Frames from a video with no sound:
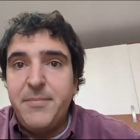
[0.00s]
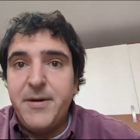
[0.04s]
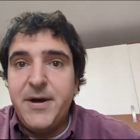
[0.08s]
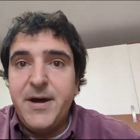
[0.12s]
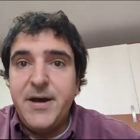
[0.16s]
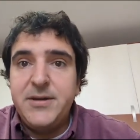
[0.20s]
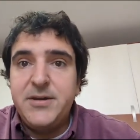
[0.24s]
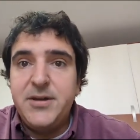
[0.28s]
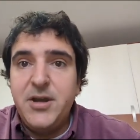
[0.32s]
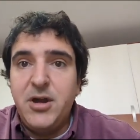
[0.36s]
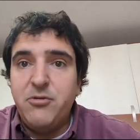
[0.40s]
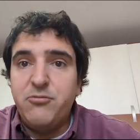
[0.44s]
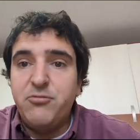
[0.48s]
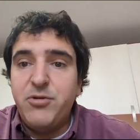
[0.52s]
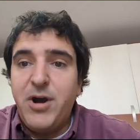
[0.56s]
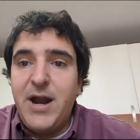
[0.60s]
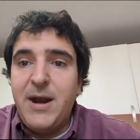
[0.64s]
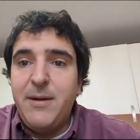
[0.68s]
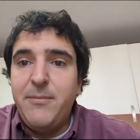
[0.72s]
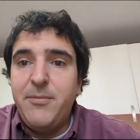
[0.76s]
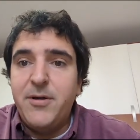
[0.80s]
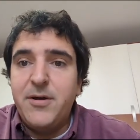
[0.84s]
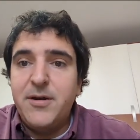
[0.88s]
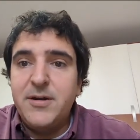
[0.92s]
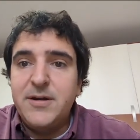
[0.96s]
but
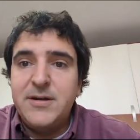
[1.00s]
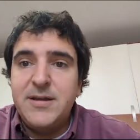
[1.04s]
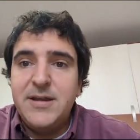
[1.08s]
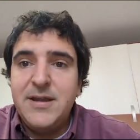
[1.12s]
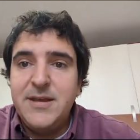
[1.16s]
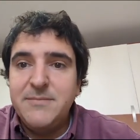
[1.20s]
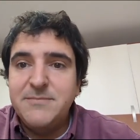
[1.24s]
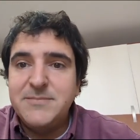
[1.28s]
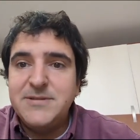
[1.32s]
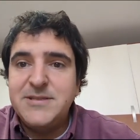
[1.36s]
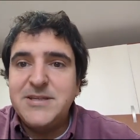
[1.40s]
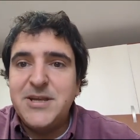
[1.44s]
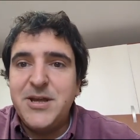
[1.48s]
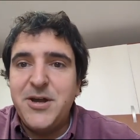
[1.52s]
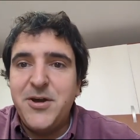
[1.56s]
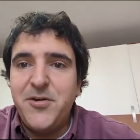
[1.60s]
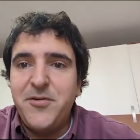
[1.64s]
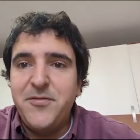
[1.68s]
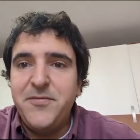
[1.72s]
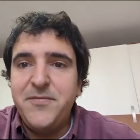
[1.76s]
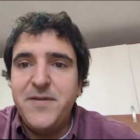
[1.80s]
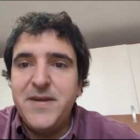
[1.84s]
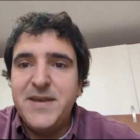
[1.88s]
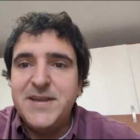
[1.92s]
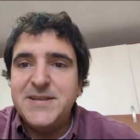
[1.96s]
Robert
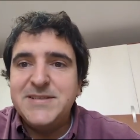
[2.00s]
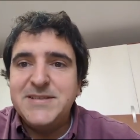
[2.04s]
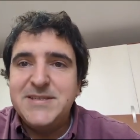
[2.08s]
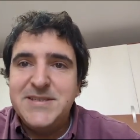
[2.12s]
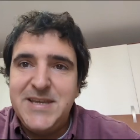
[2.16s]
himself is